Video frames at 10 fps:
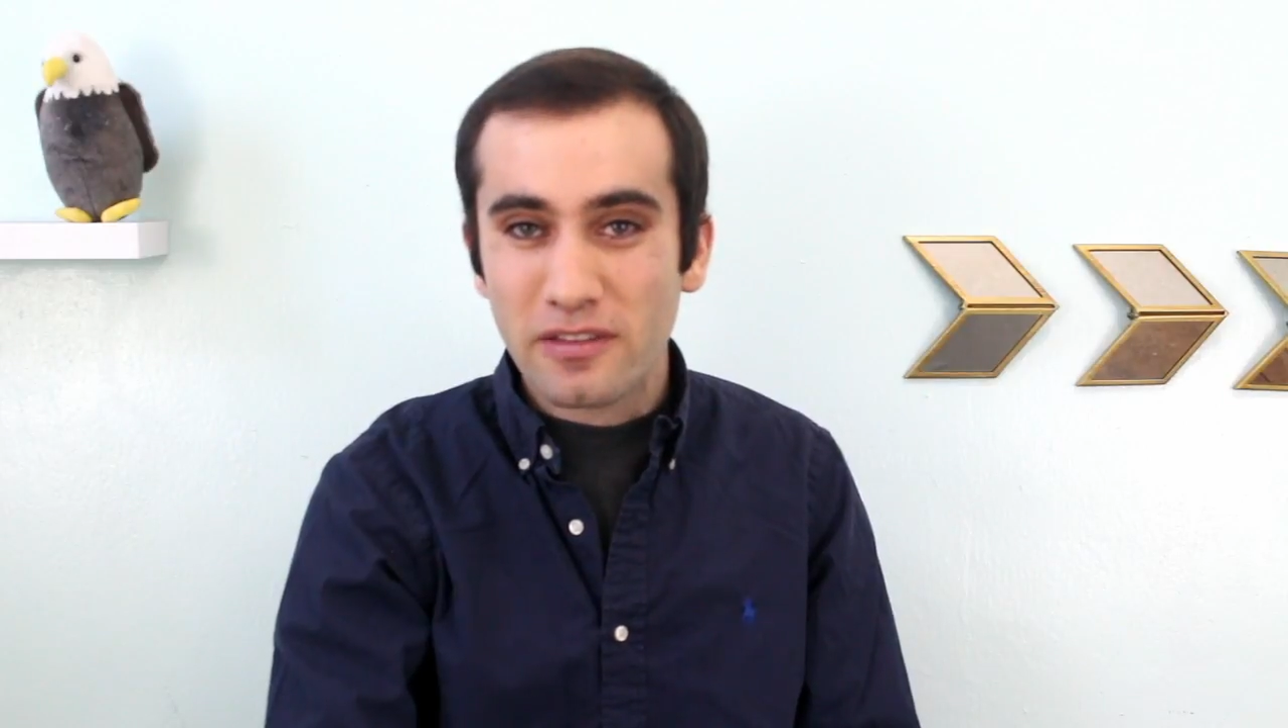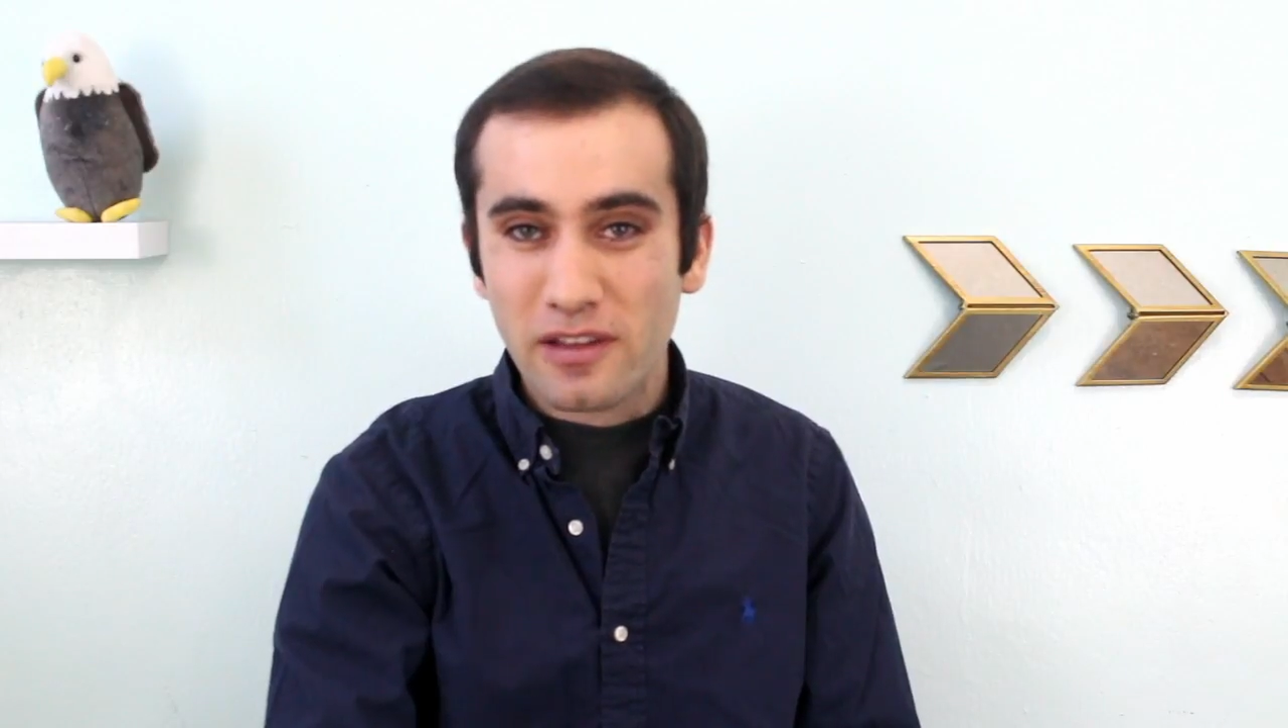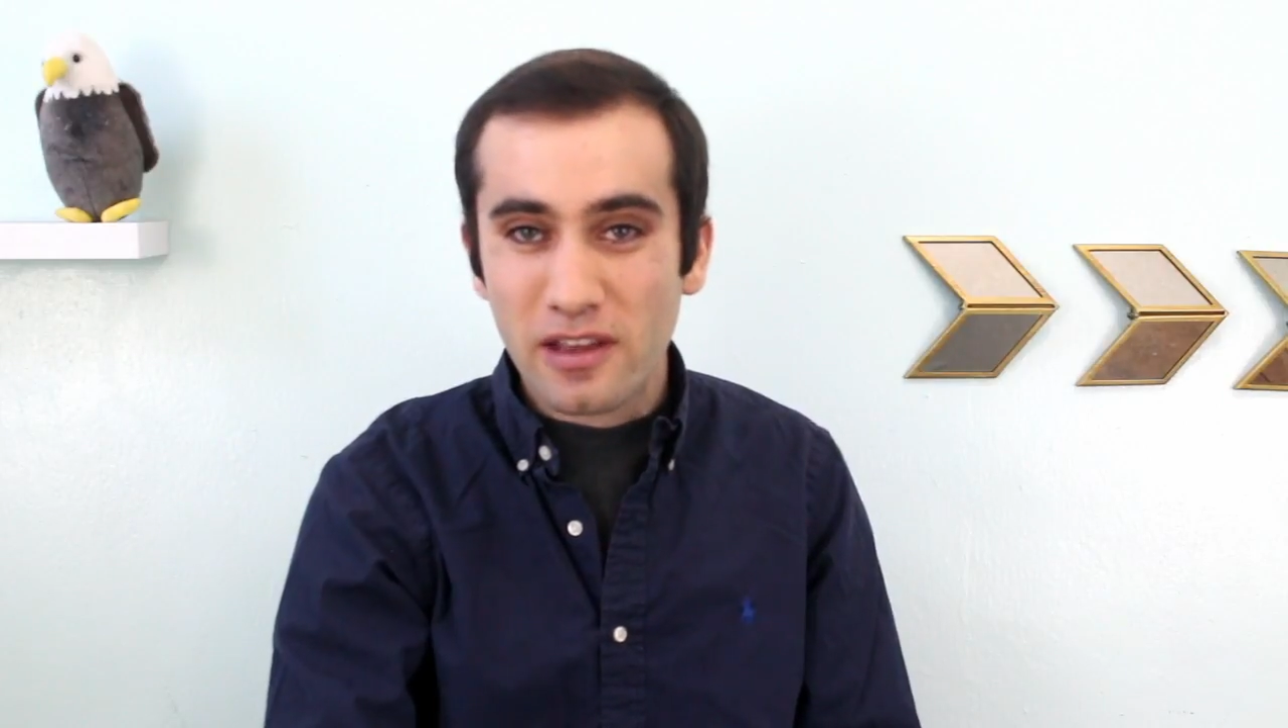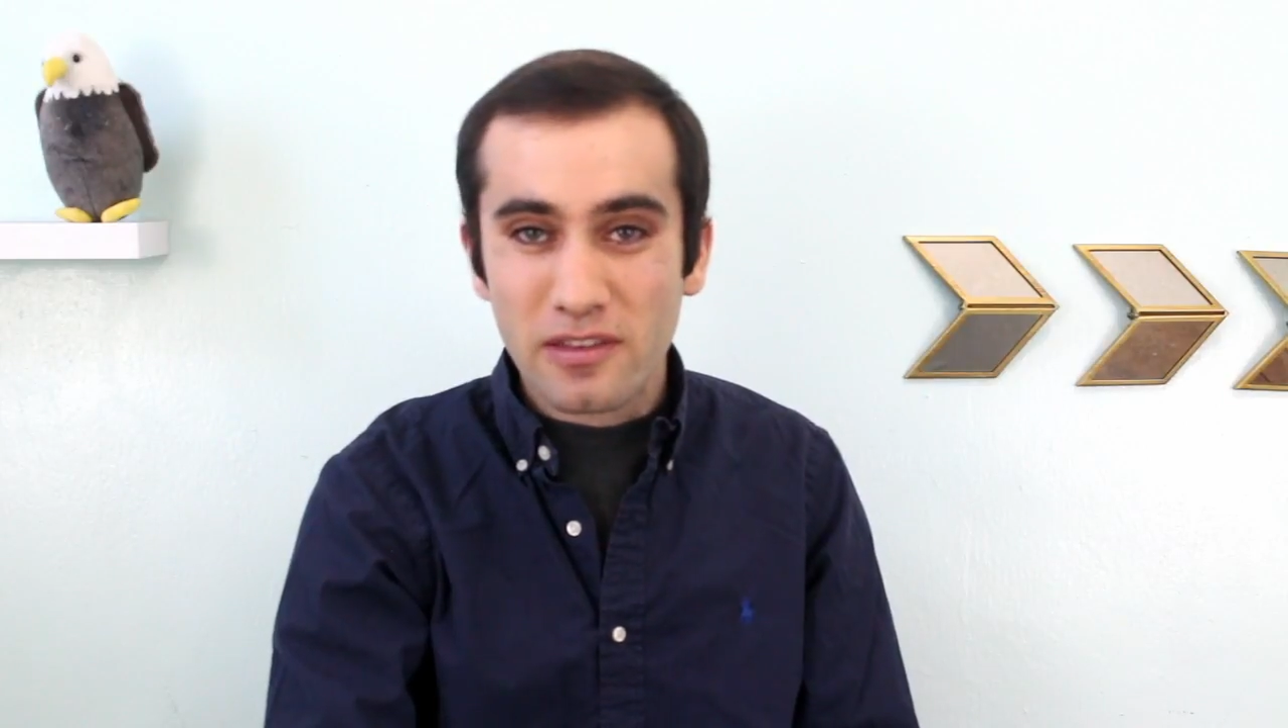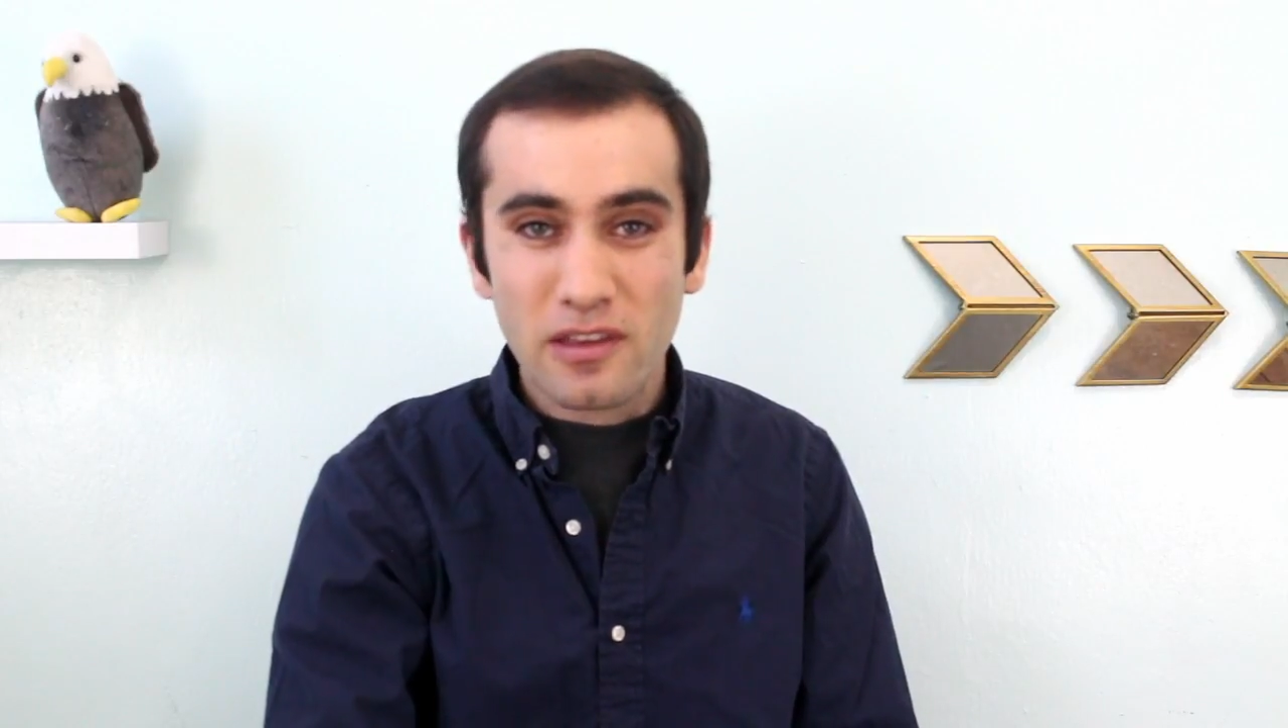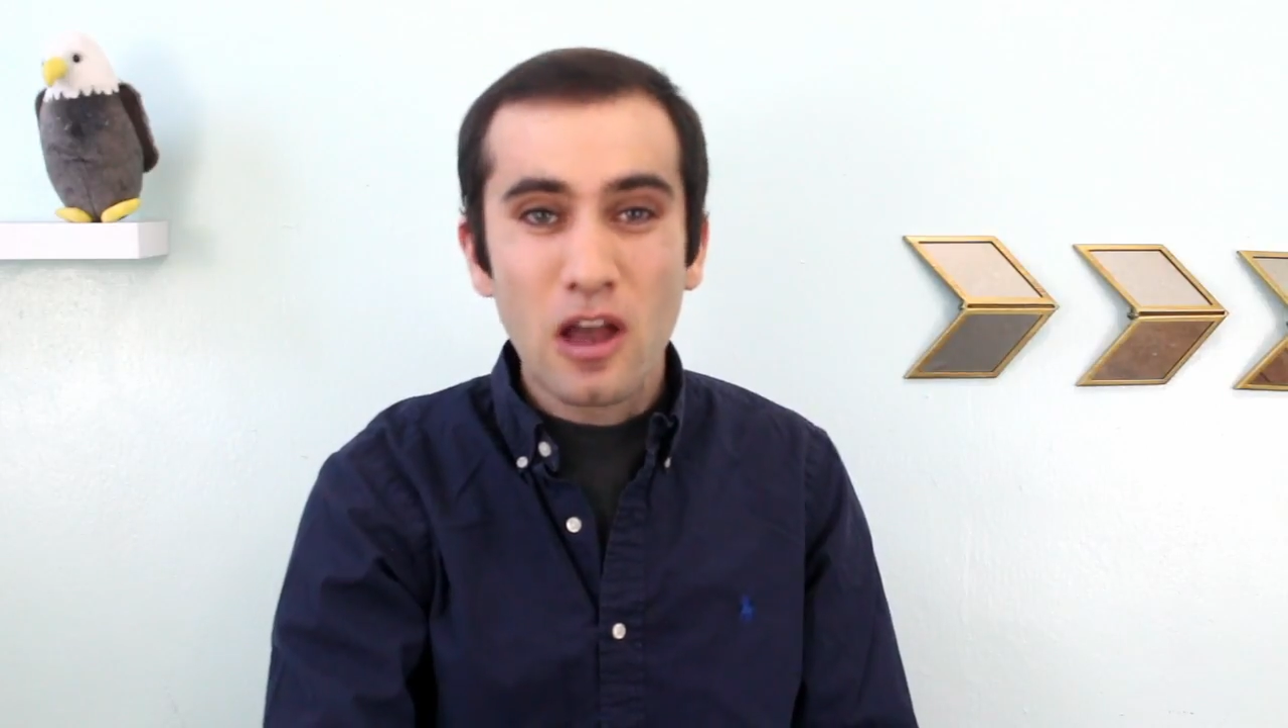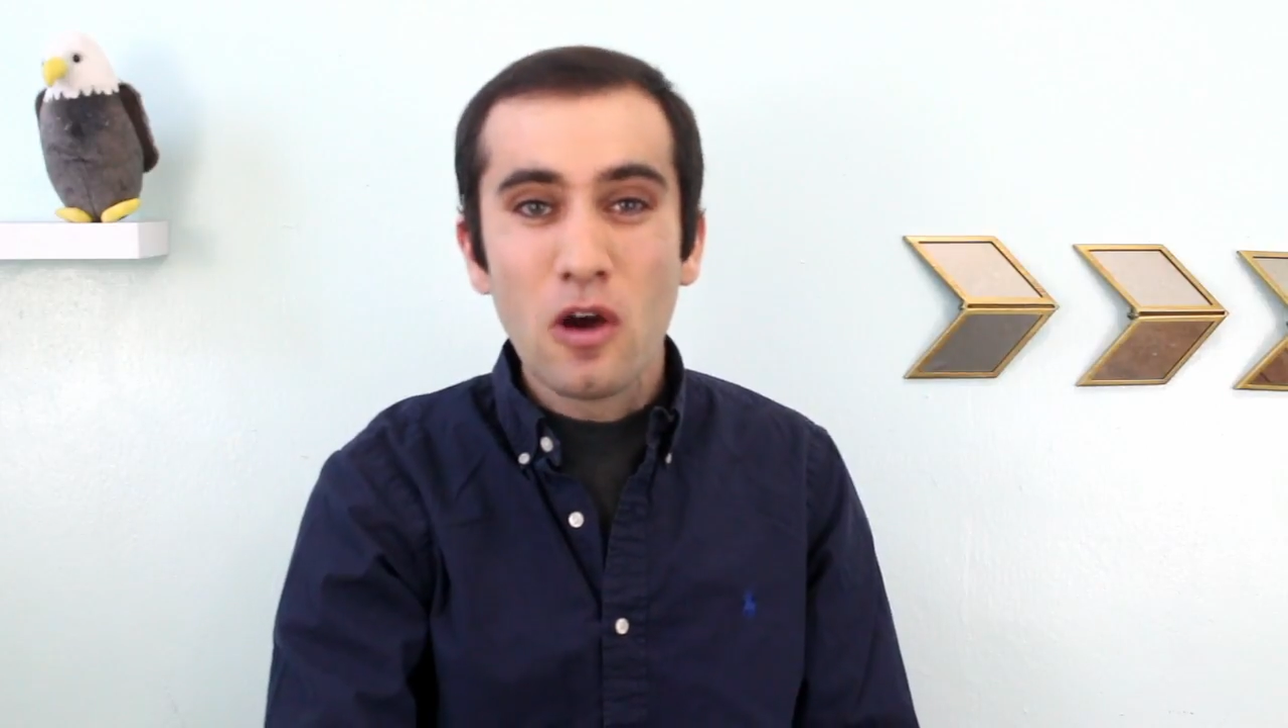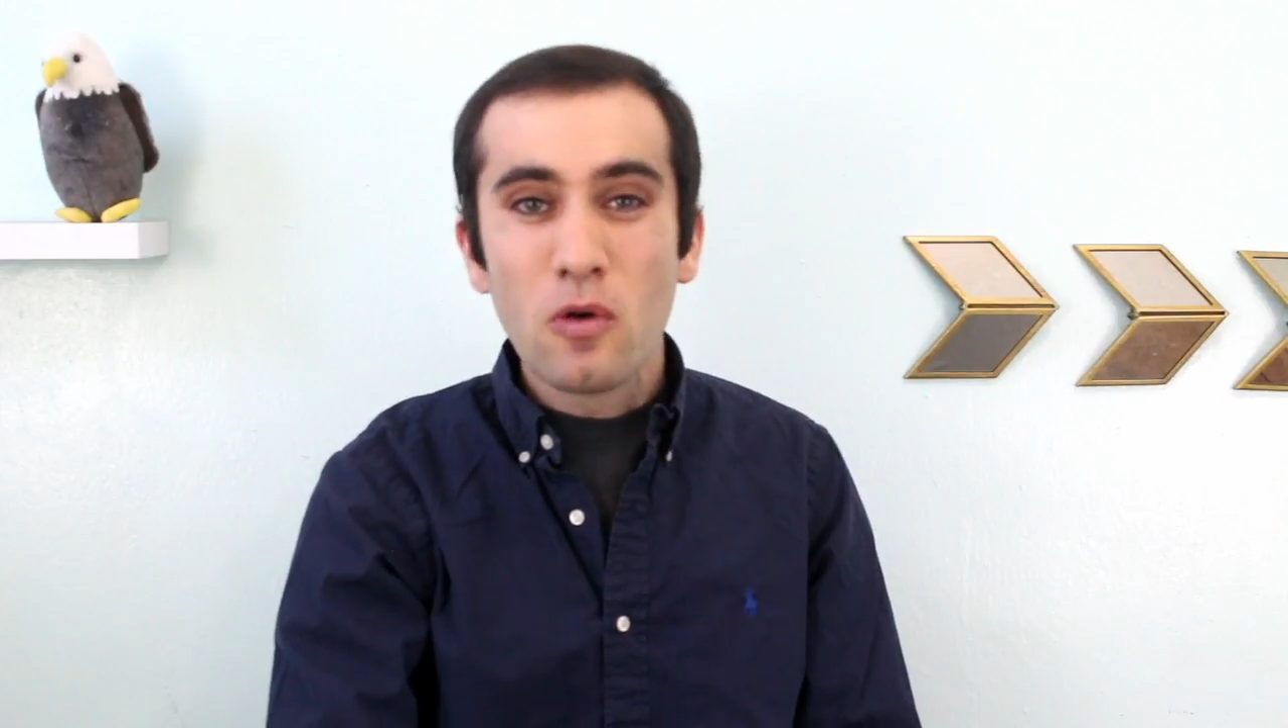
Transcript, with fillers: States